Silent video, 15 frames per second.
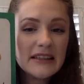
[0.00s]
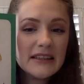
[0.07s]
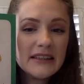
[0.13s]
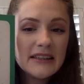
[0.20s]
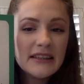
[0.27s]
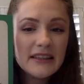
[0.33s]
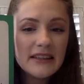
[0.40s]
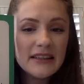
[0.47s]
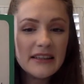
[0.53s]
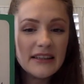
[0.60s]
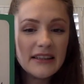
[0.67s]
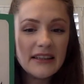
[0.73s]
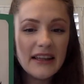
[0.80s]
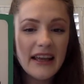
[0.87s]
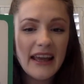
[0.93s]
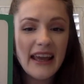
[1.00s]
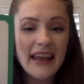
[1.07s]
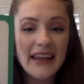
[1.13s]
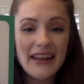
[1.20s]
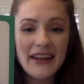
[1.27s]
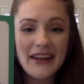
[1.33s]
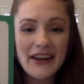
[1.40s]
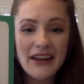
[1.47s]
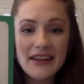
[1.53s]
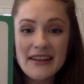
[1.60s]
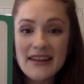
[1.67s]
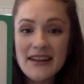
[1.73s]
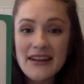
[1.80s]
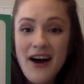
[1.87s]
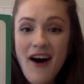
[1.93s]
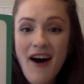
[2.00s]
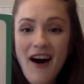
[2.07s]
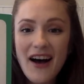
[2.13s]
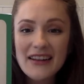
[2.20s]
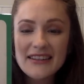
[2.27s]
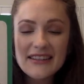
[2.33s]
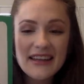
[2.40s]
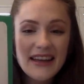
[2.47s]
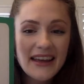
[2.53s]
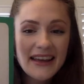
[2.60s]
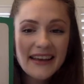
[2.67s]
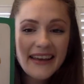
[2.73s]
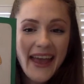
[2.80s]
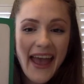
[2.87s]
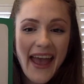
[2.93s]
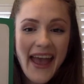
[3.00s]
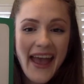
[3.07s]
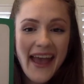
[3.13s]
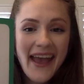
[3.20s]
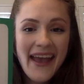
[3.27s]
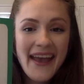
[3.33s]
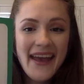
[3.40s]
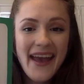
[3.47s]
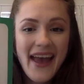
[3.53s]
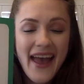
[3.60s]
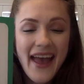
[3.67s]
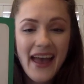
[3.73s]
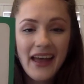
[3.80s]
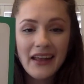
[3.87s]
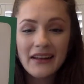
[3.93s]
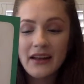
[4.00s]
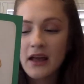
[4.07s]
N in not, K-N.